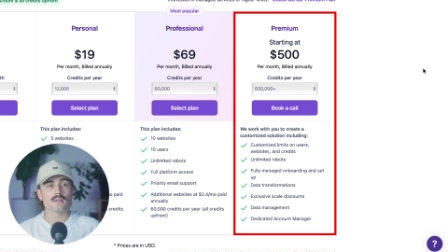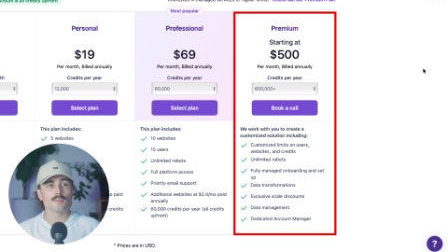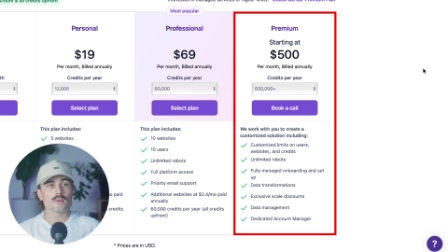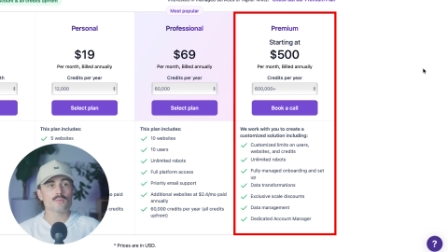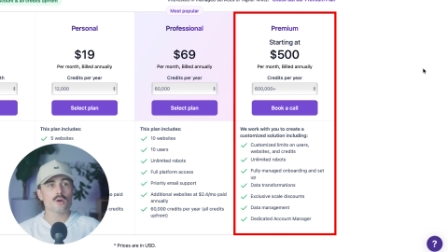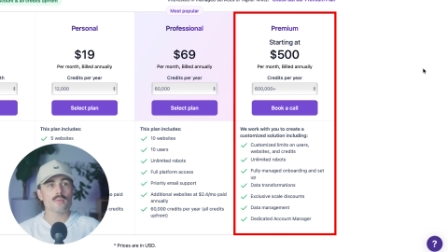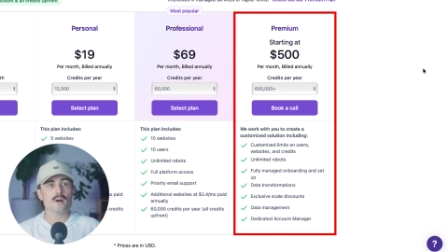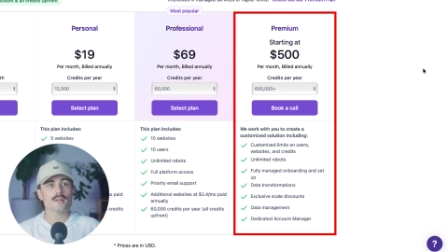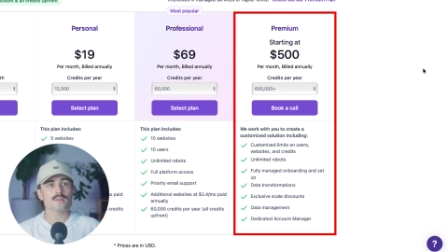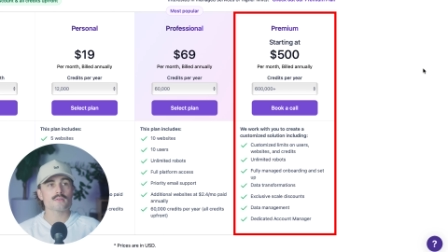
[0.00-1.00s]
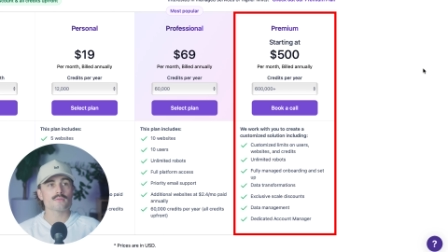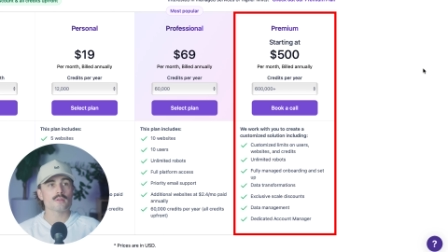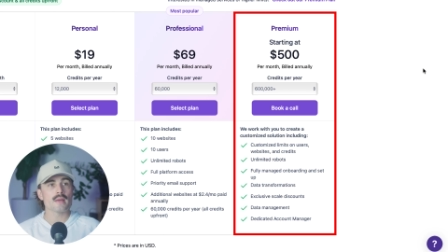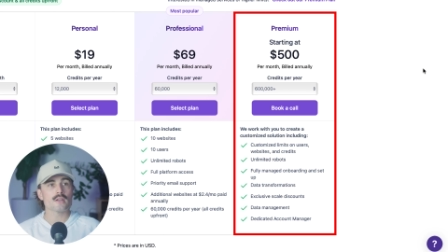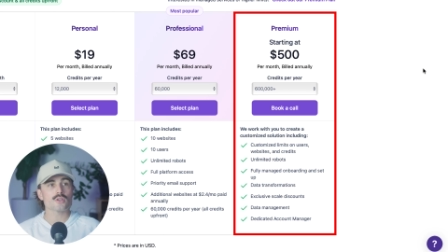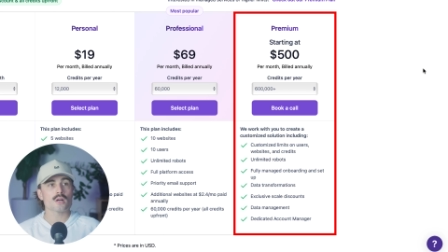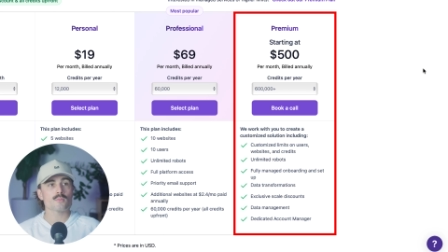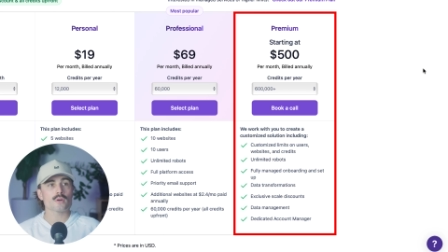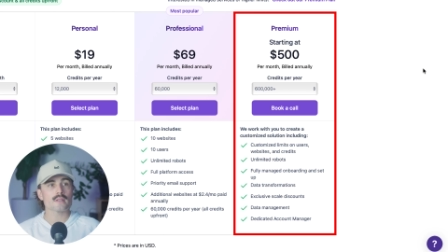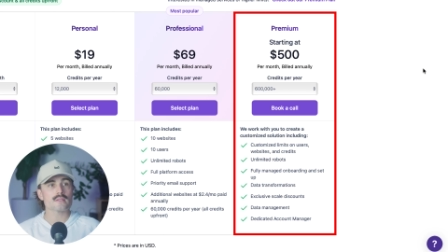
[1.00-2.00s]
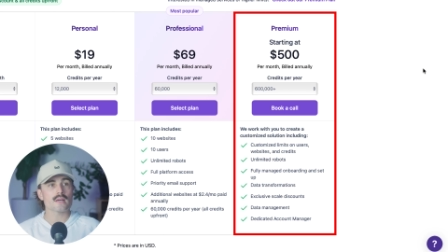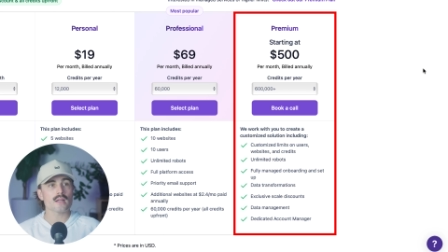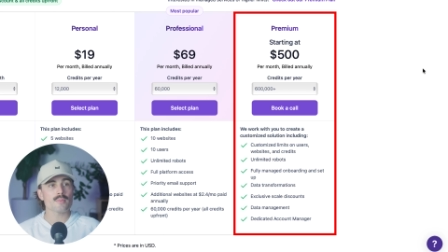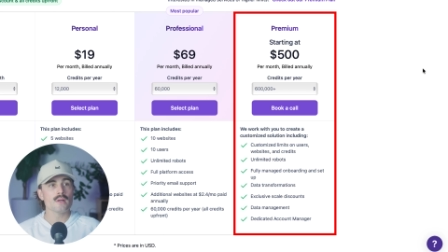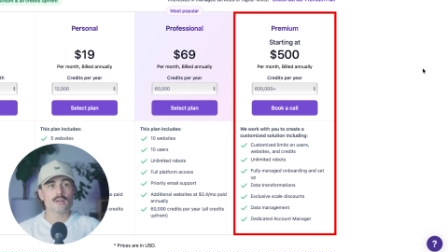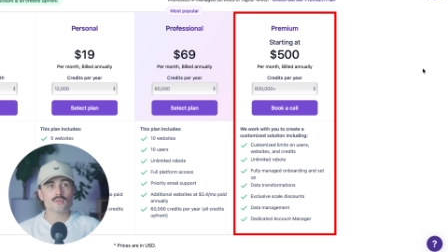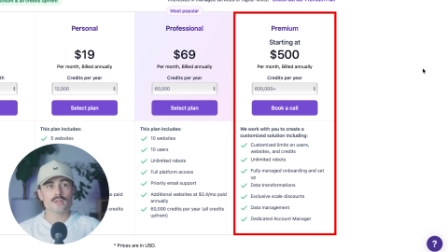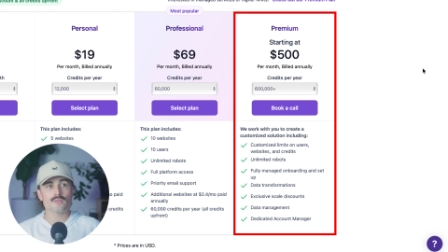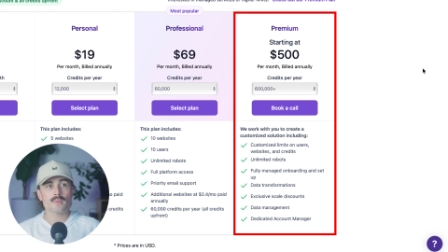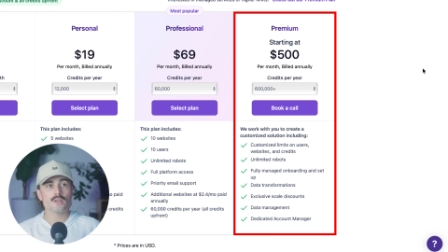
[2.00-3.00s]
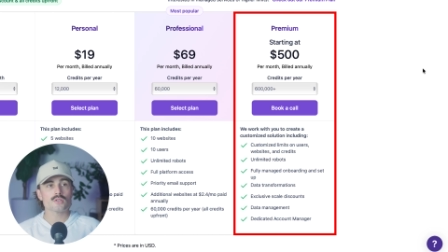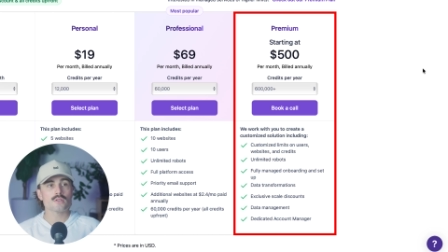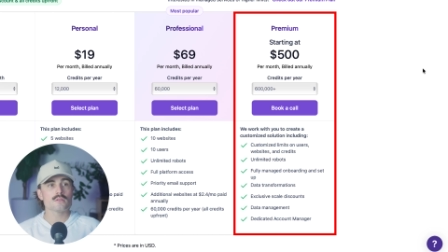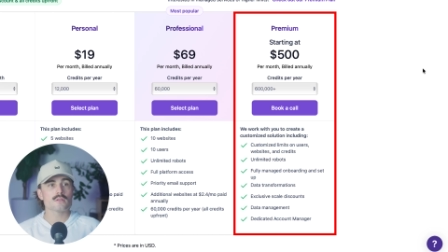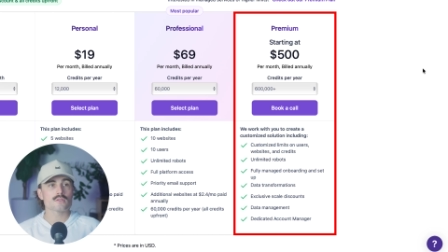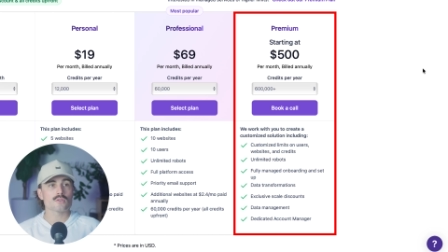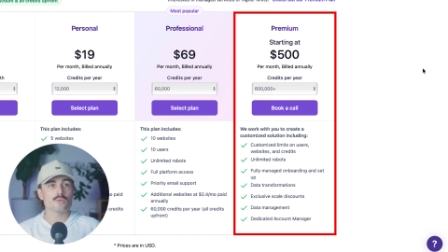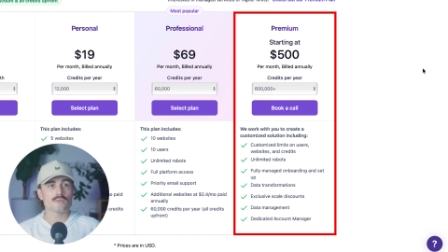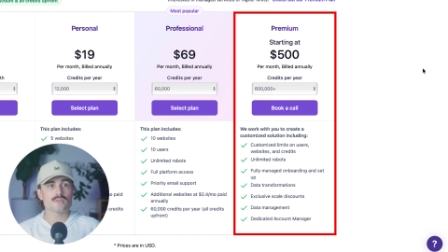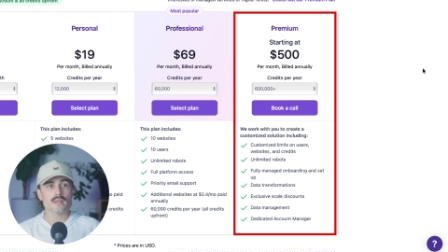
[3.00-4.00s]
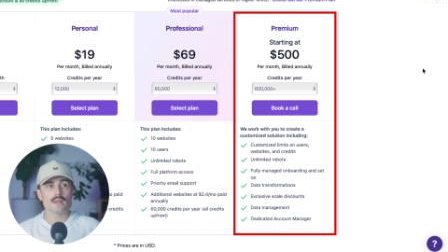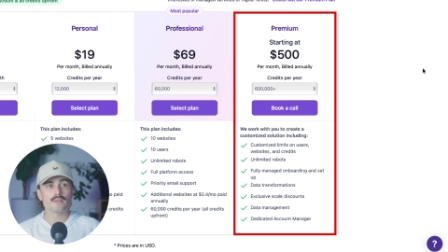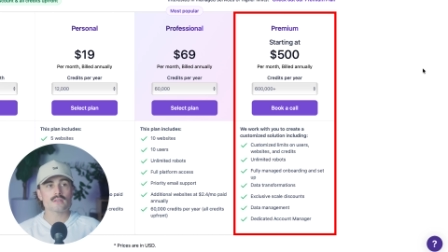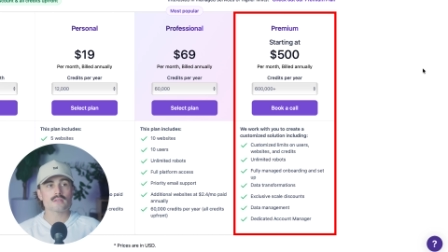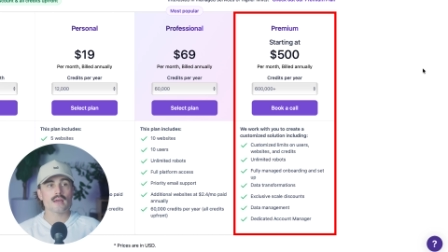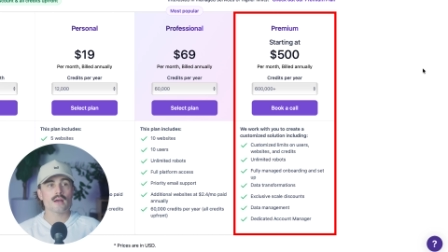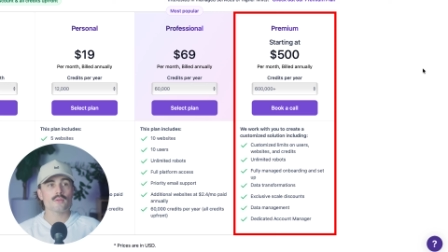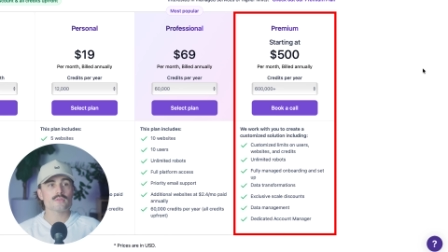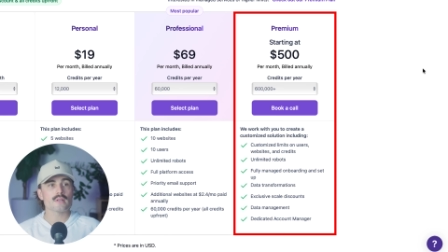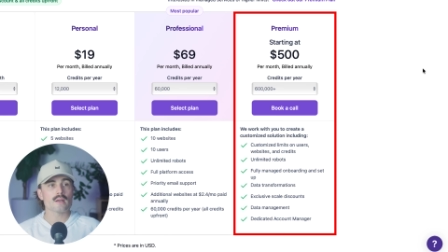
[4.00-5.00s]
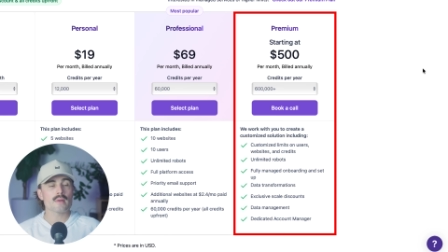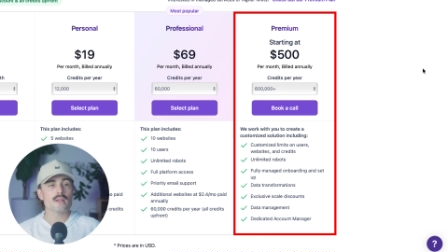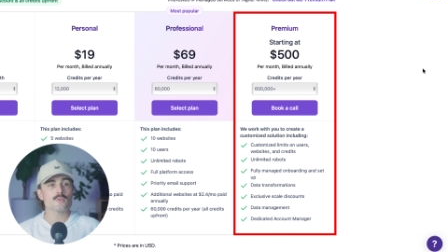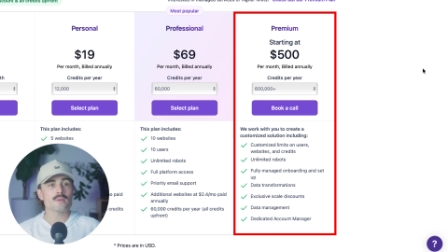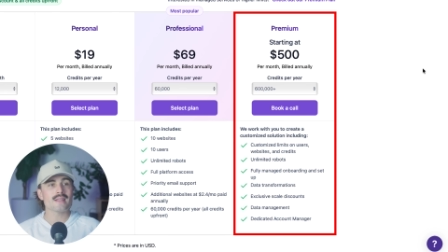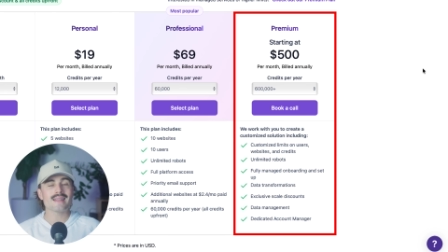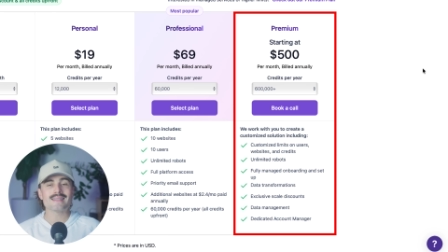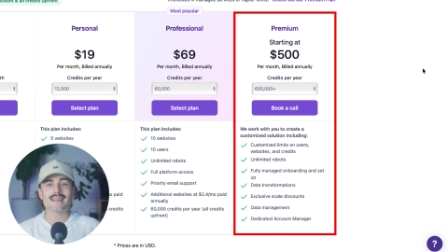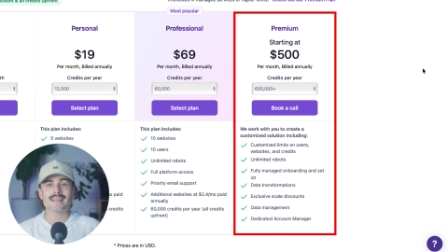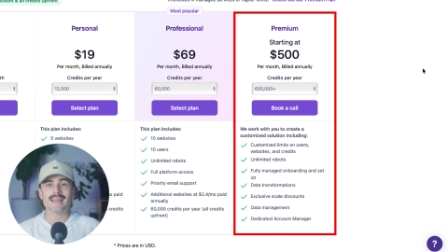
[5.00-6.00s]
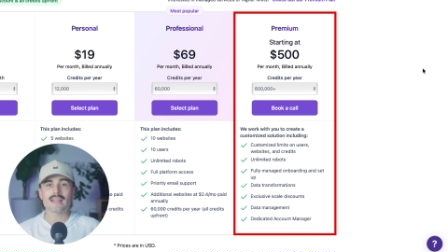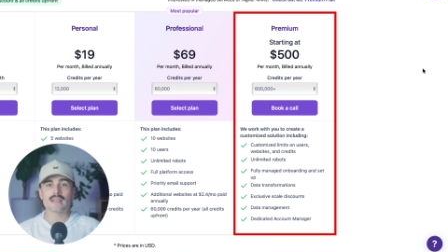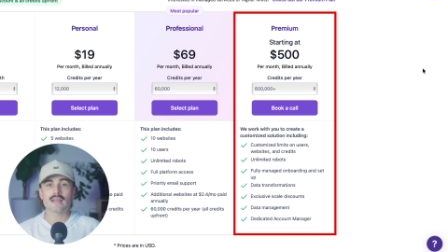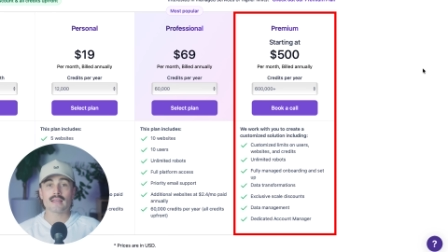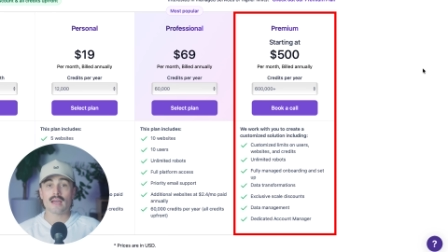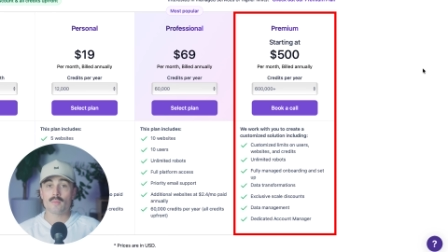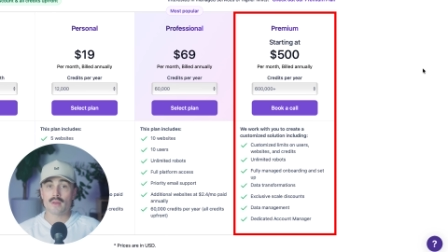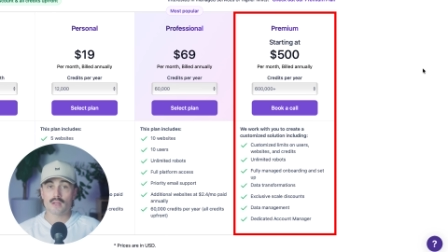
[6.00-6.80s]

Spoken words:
unlimited robots, fully managed onboarding and setup, data transformations, exclusive scale discounts, data management, and a dedicated account